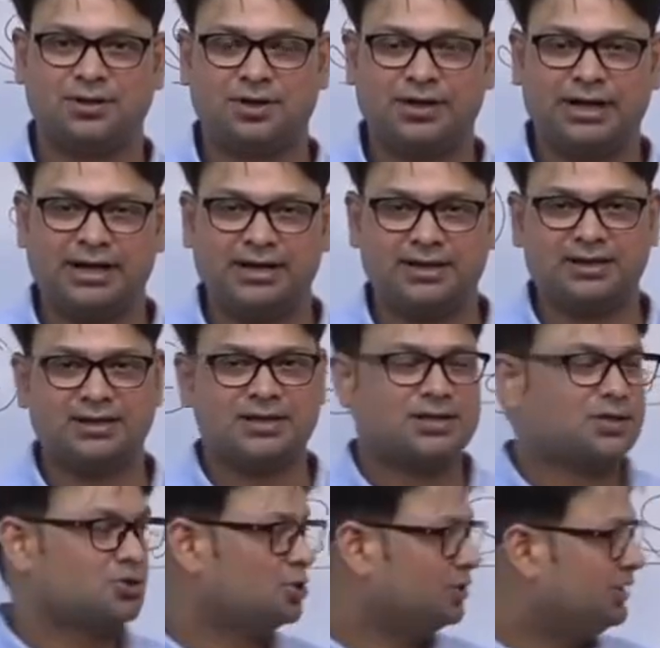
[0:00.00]
Okay,
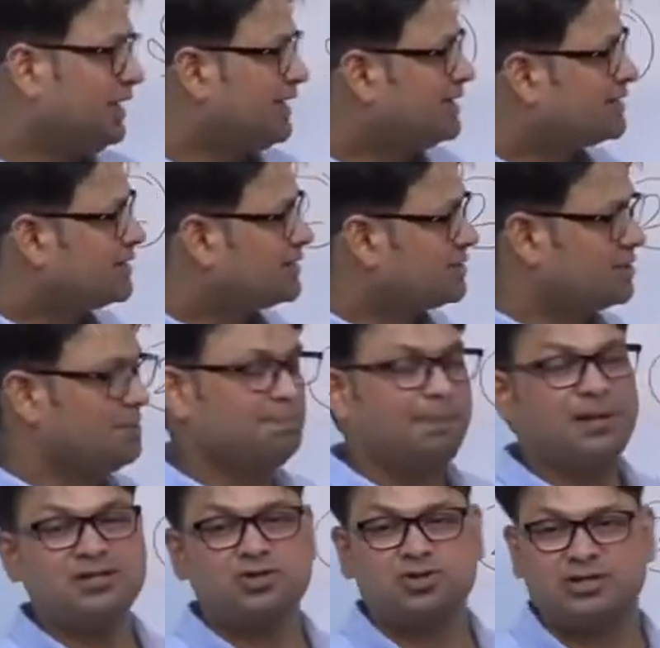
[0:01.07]
so these
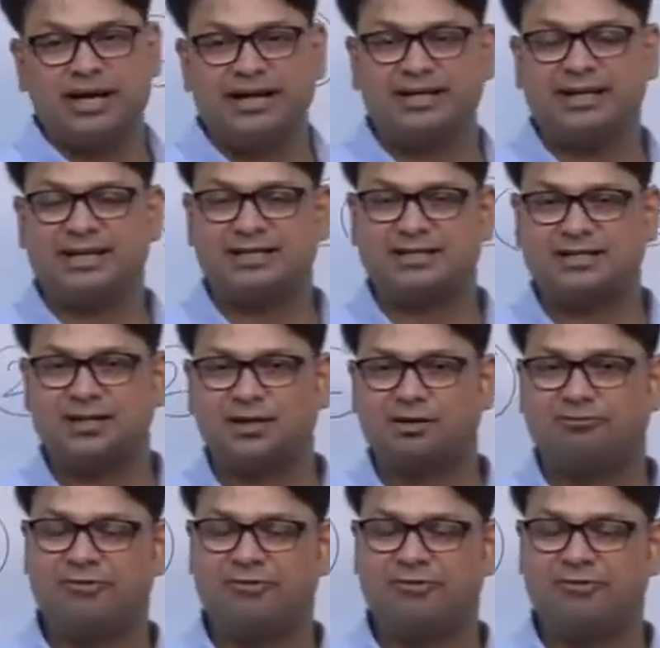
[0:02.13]
simple societies,